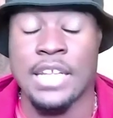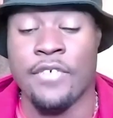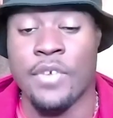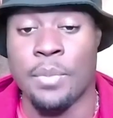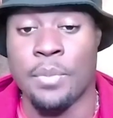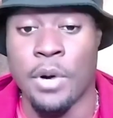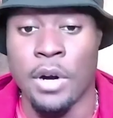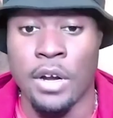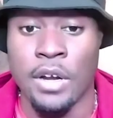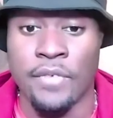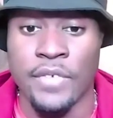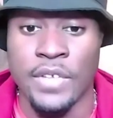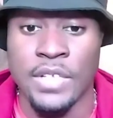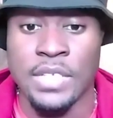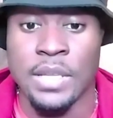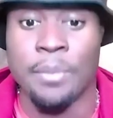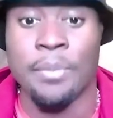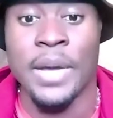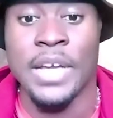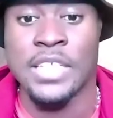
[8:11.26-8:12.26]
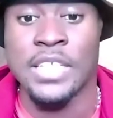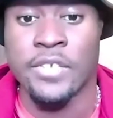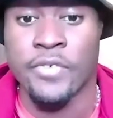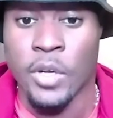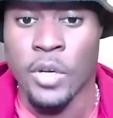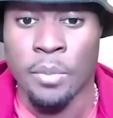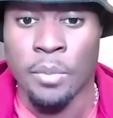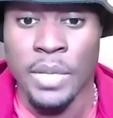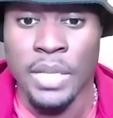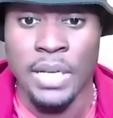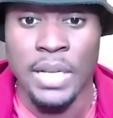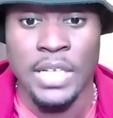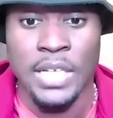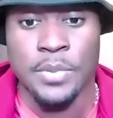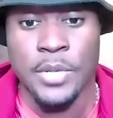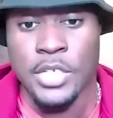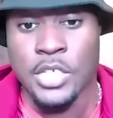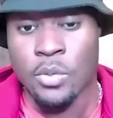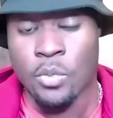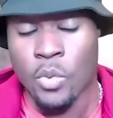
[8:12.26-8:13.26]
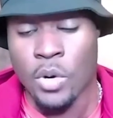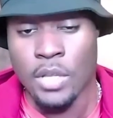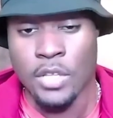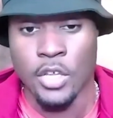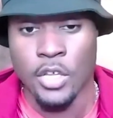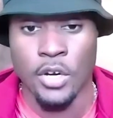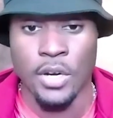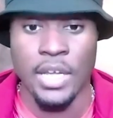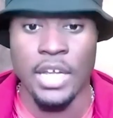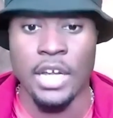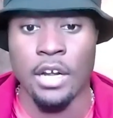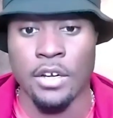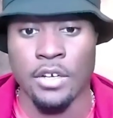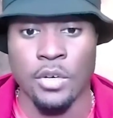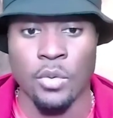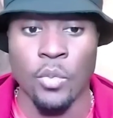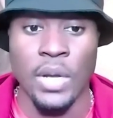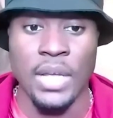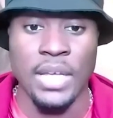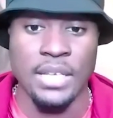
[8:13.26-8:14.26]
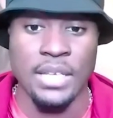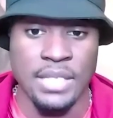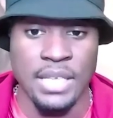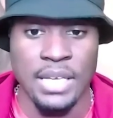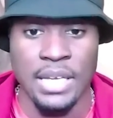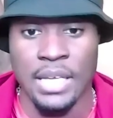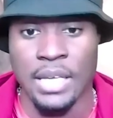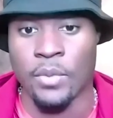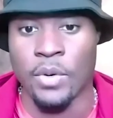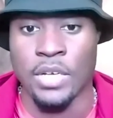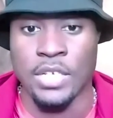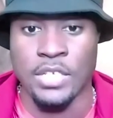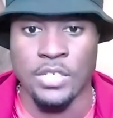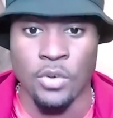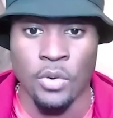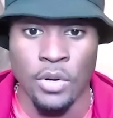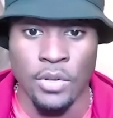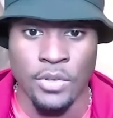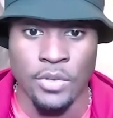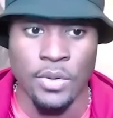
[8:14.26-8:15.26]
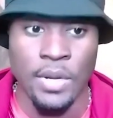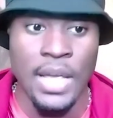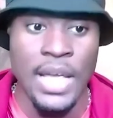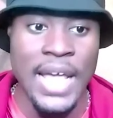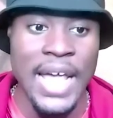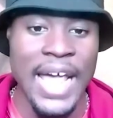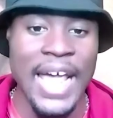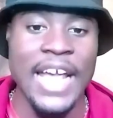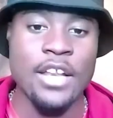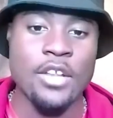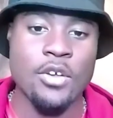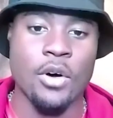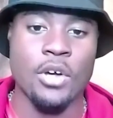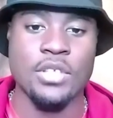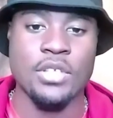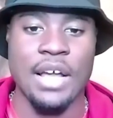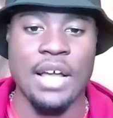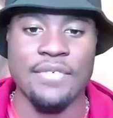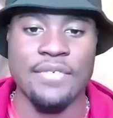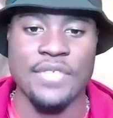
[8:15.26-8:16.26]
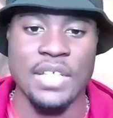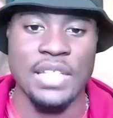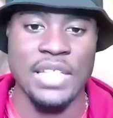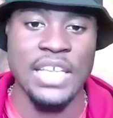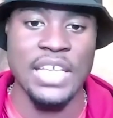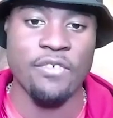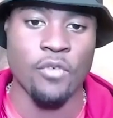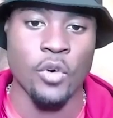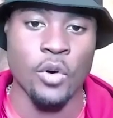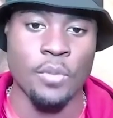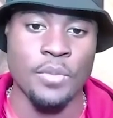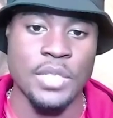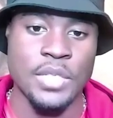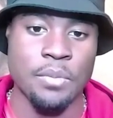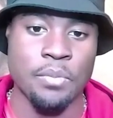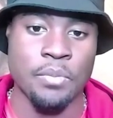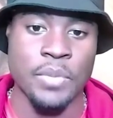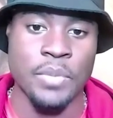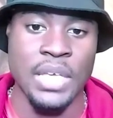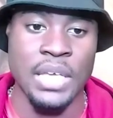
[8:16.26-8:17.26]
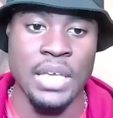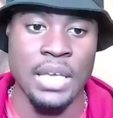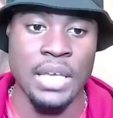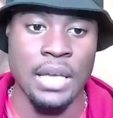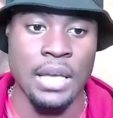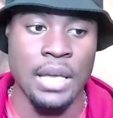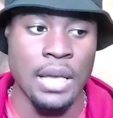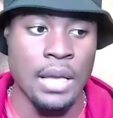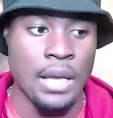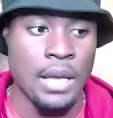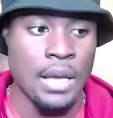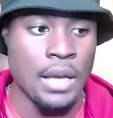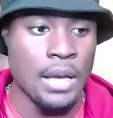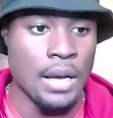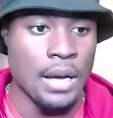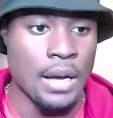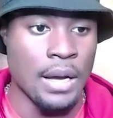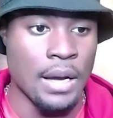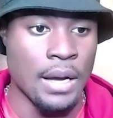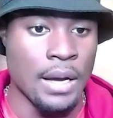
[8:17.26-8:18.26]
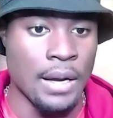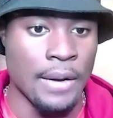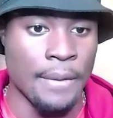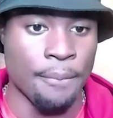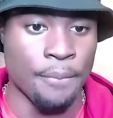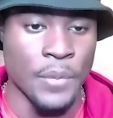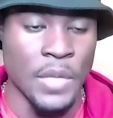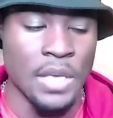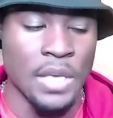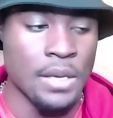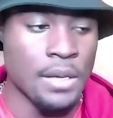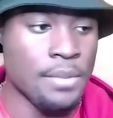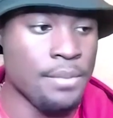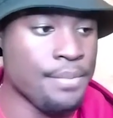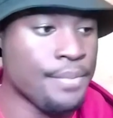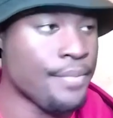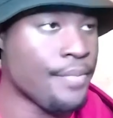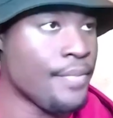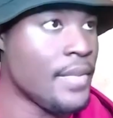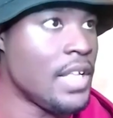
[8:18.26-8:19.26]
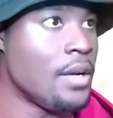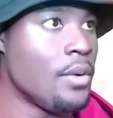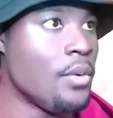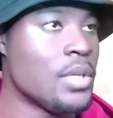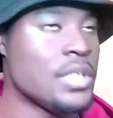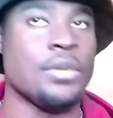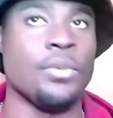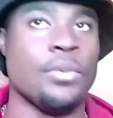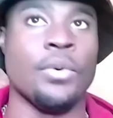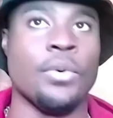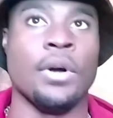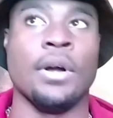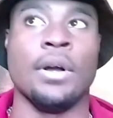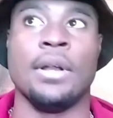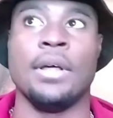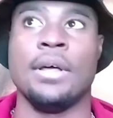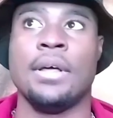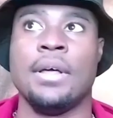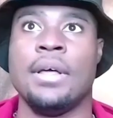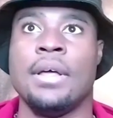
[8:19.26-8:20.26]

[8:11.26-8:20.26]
every part of it to the best of your ability, especially your character, what he's thinking, what he's going through, and you also have to leave room to be, um, what's the word?